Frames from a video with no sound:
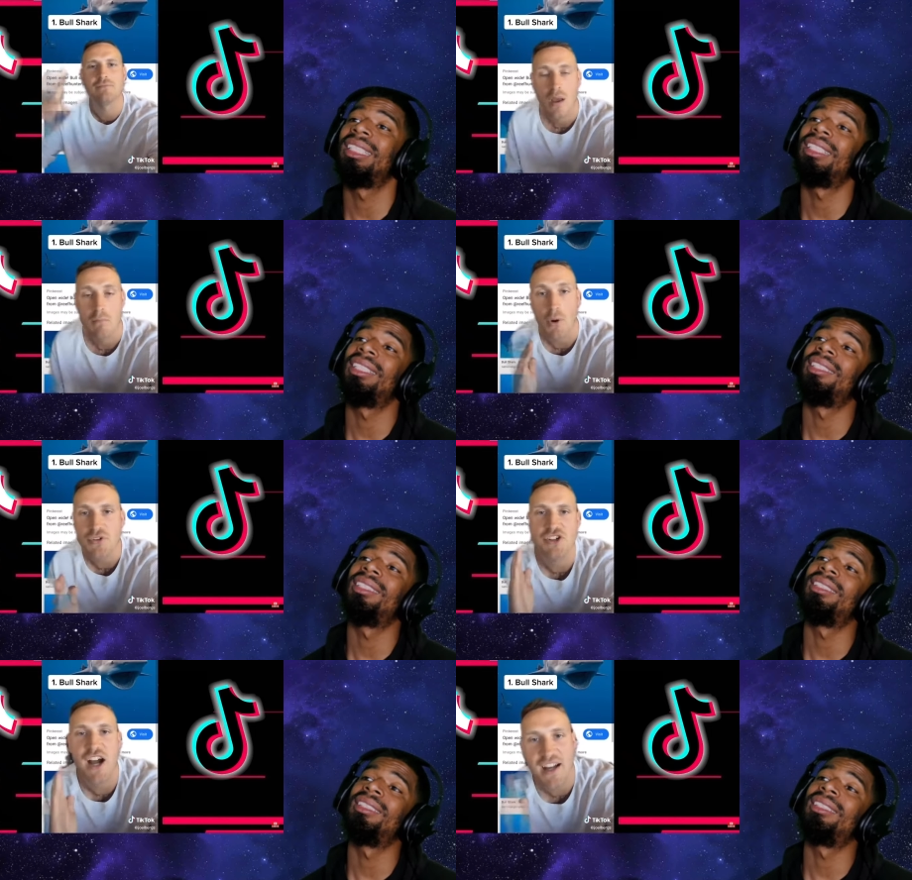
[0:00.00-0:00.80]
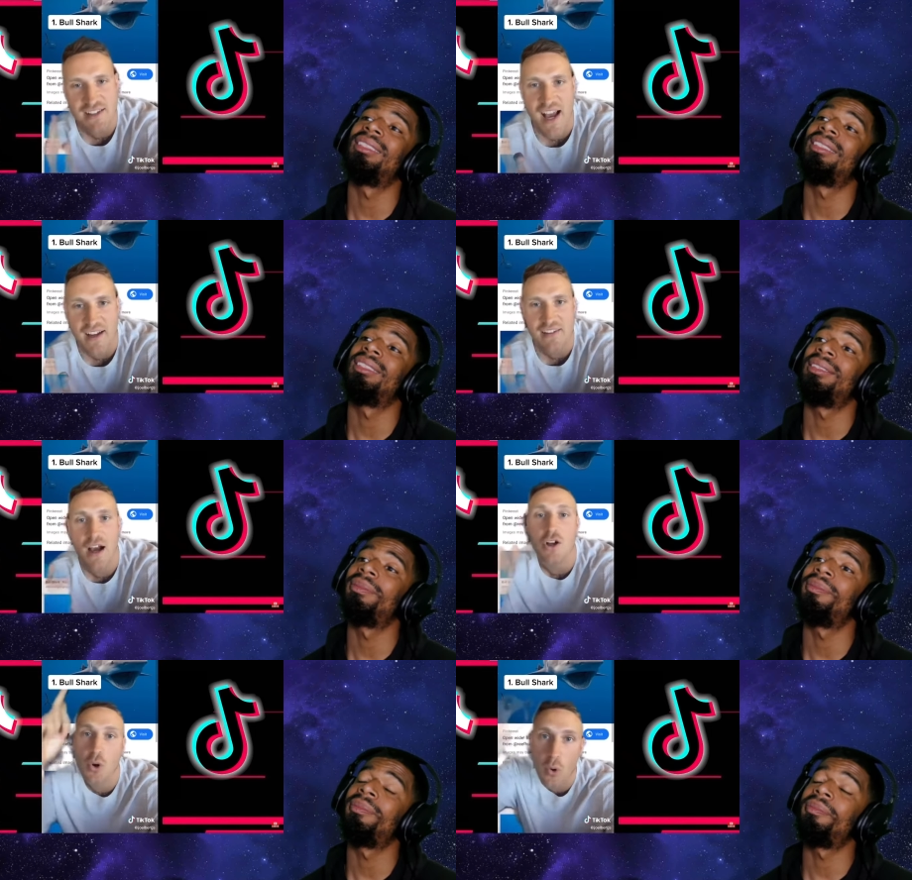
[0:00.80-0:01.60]
Speaker 1: most shark attacks are
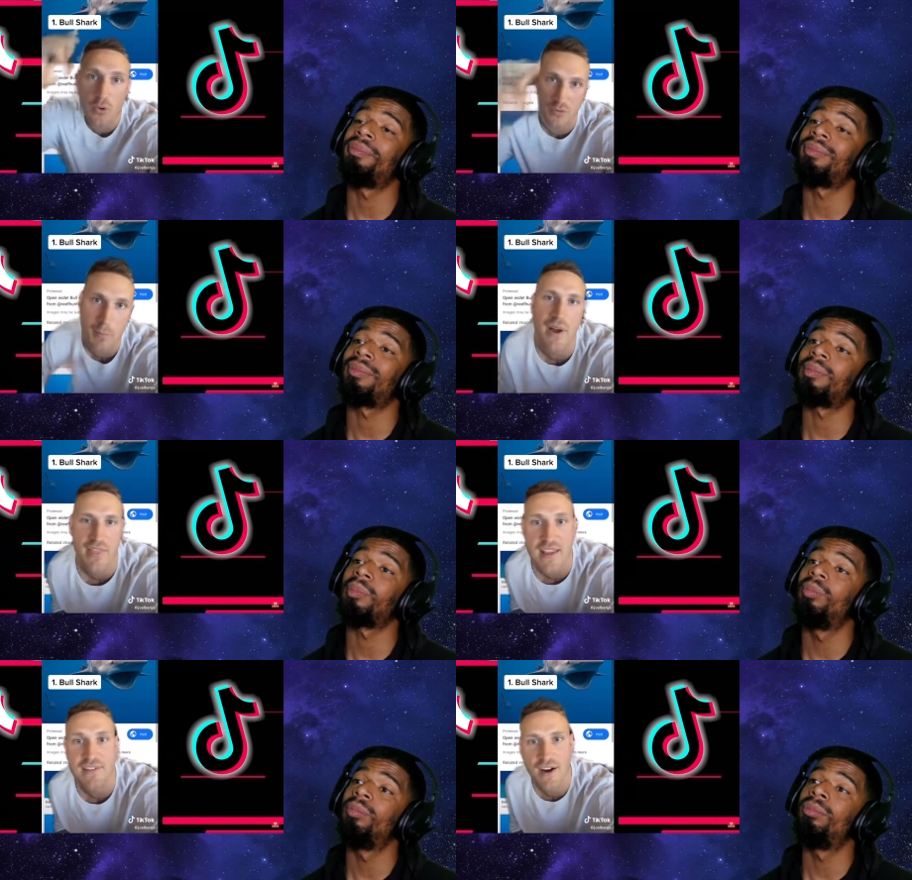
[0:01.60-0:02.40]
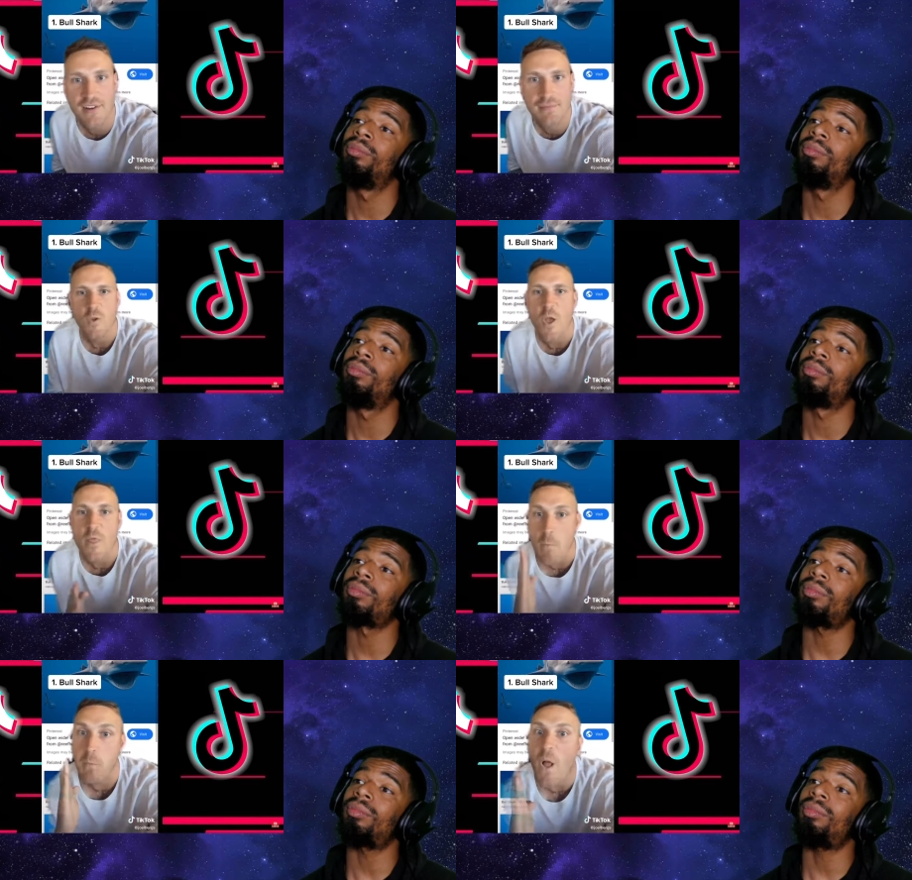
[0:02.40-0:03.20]
caused by these guys and they're
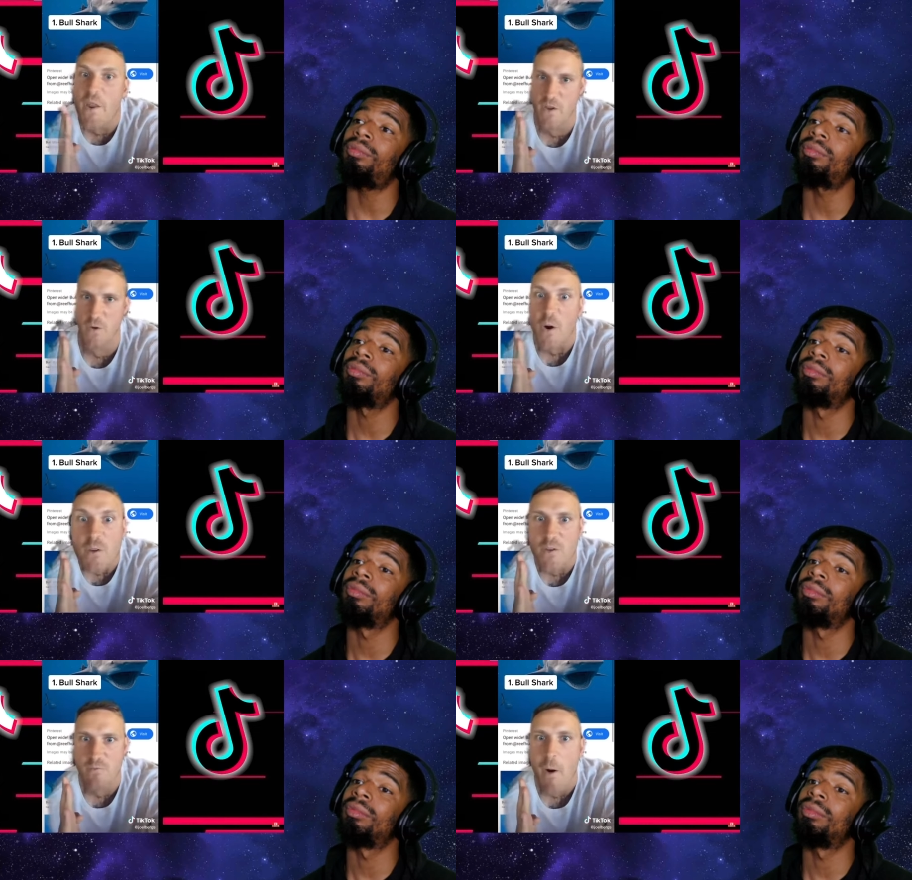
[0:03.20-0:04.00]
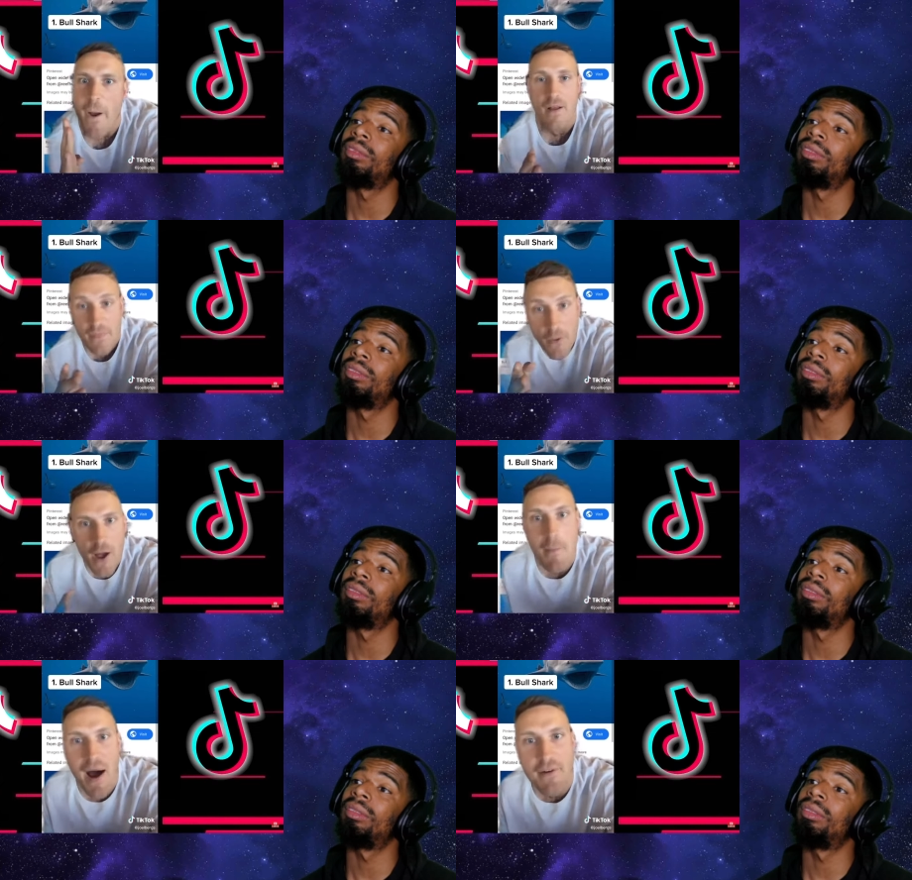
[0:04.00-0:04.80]
bloody aggressive mate they'll come
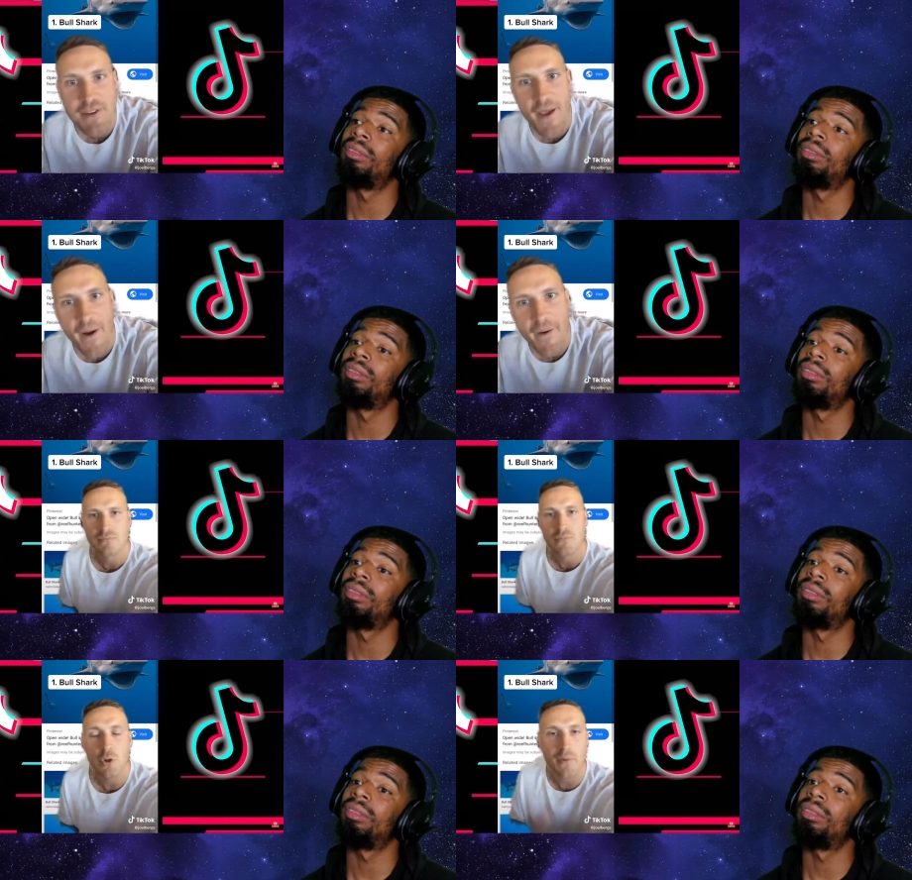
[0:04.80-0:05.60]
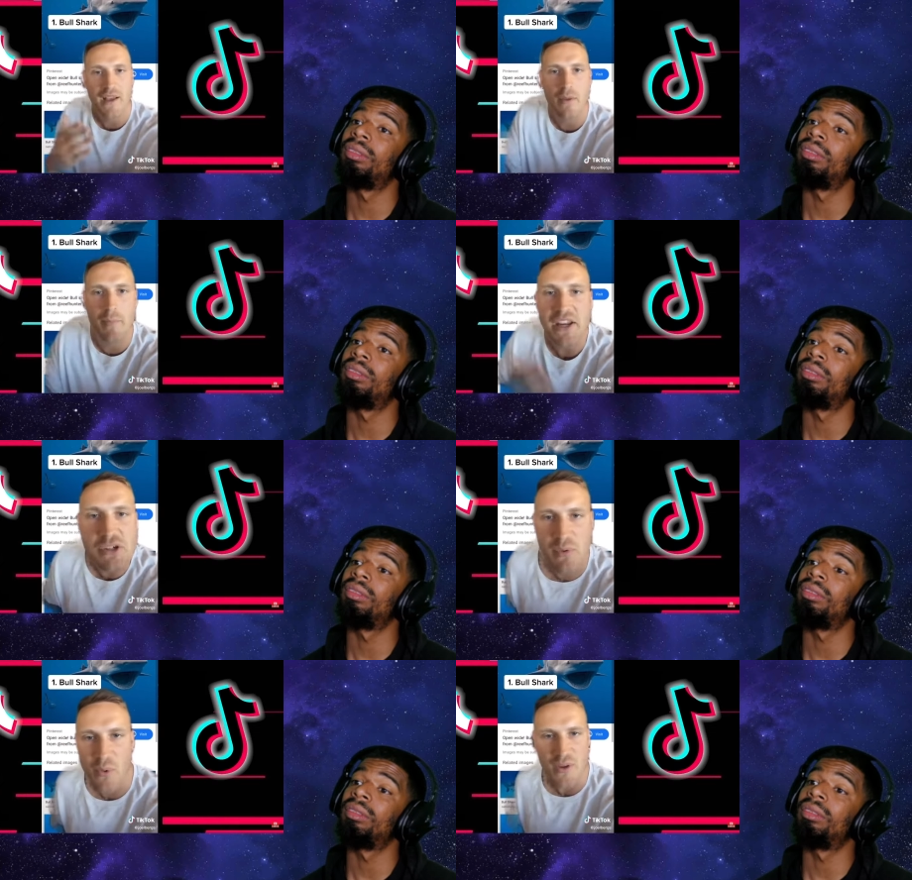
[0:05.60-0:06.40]
after you you'll be at the beach with
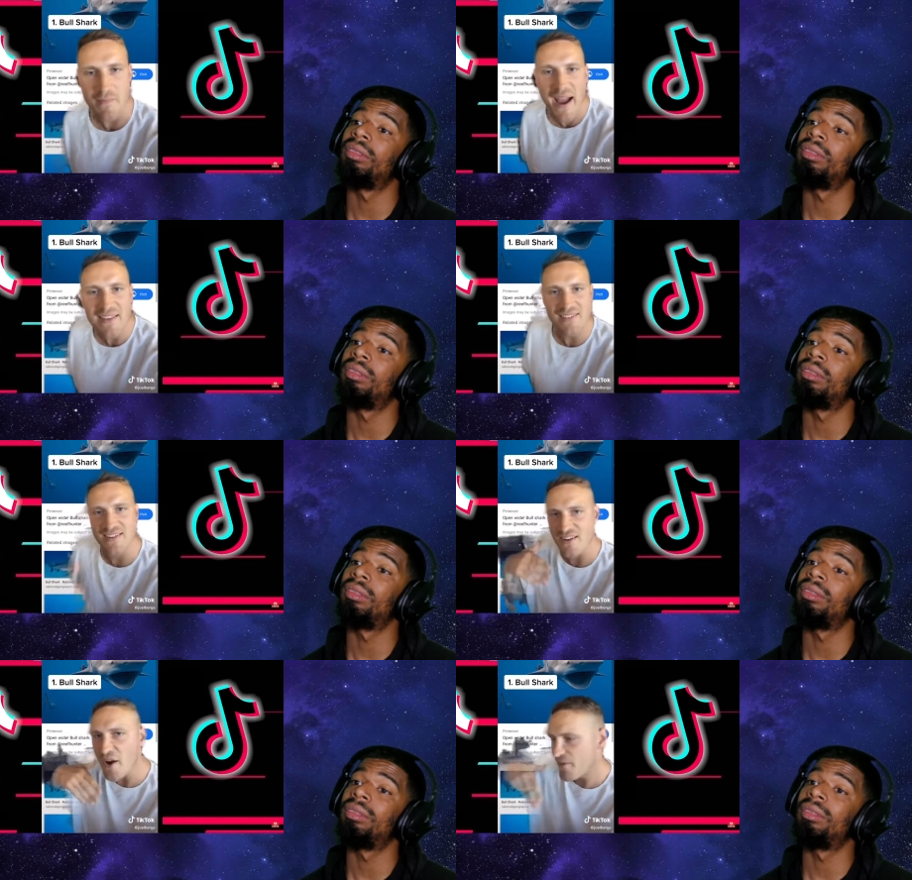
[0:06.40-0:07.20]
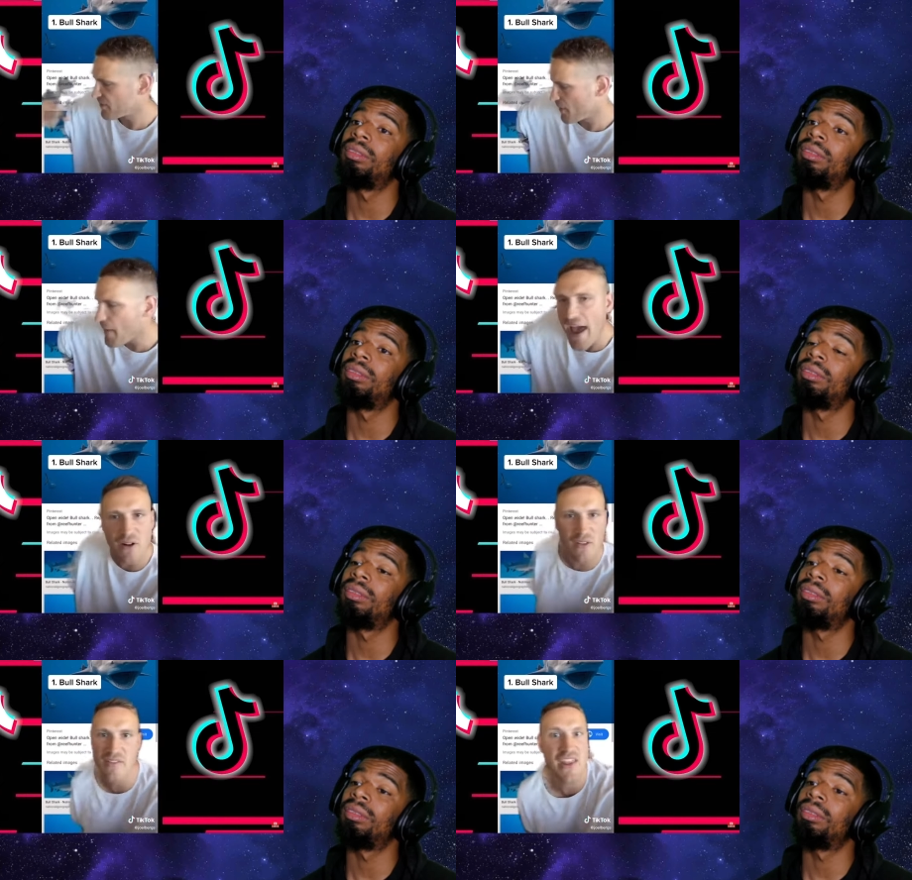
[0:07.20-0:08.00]
all your mates and you go for a paddle
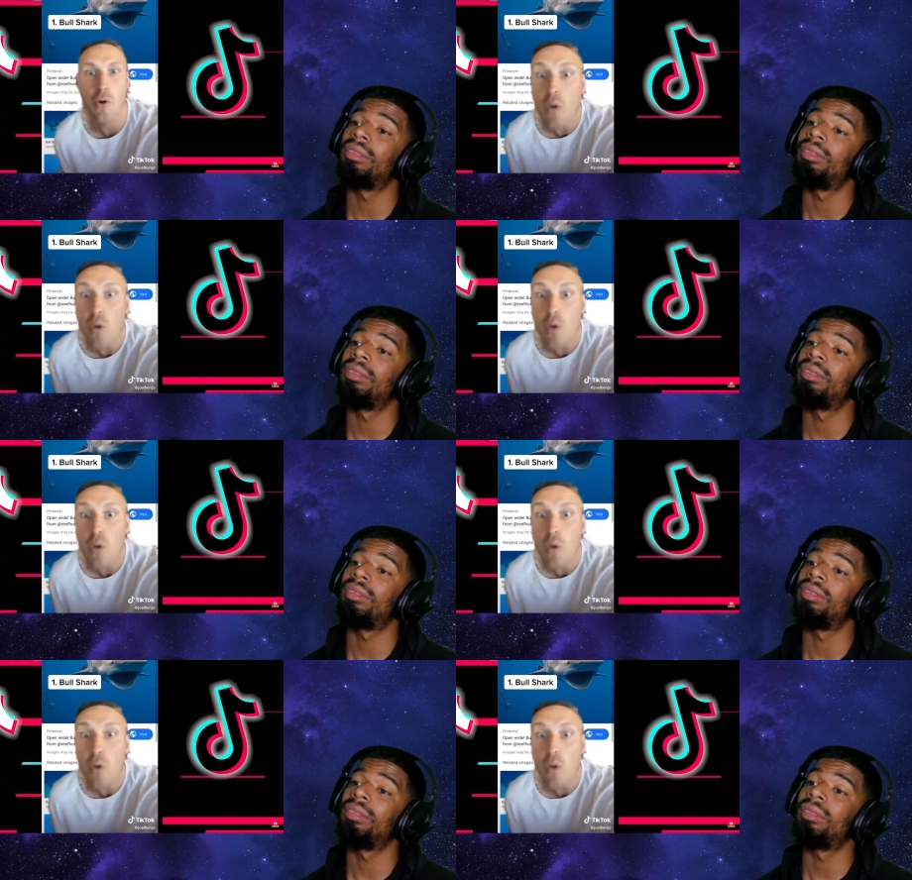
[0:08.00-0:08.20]
and then all of a